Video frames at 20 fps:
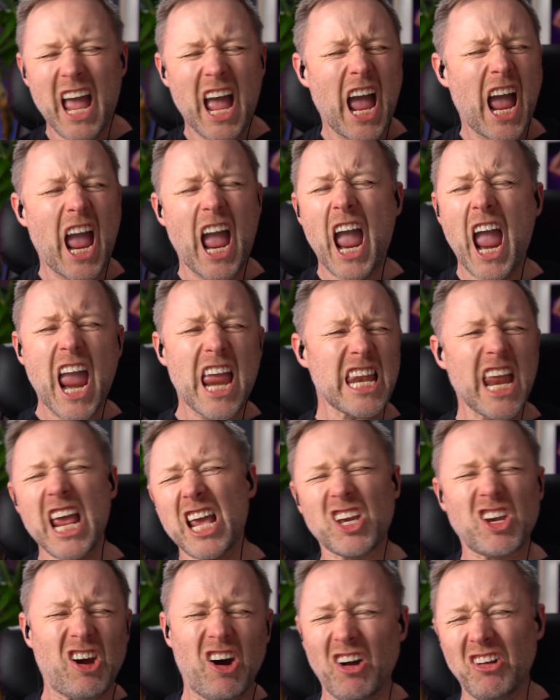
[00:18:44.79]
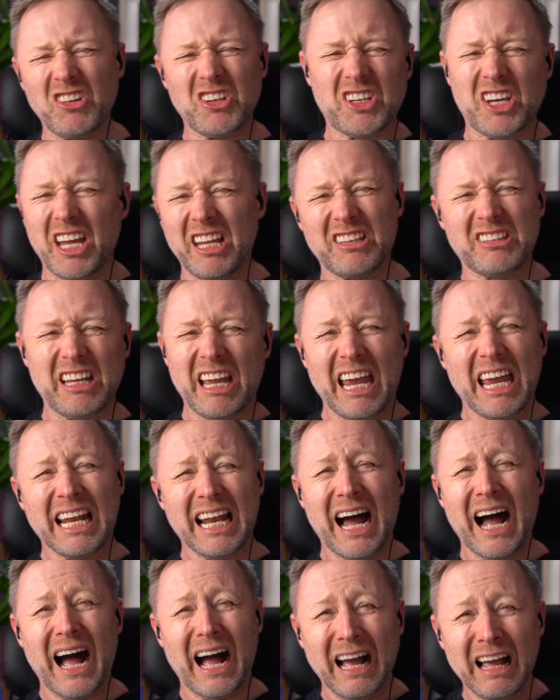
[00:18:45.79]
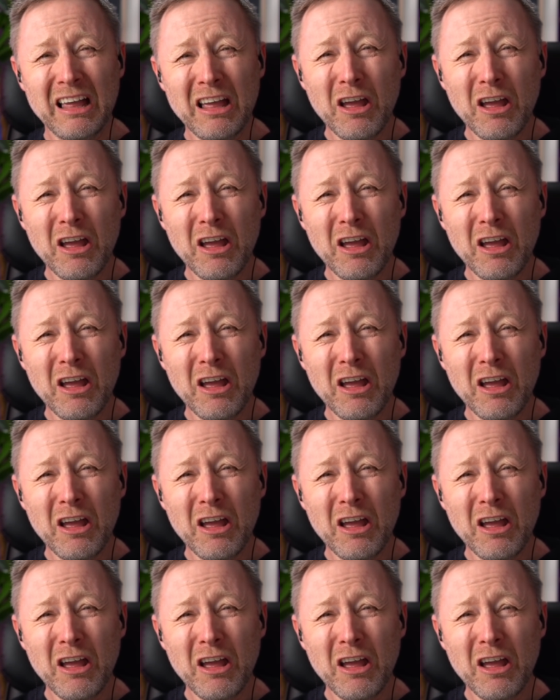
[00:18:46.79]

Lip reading: Any cunt can do that.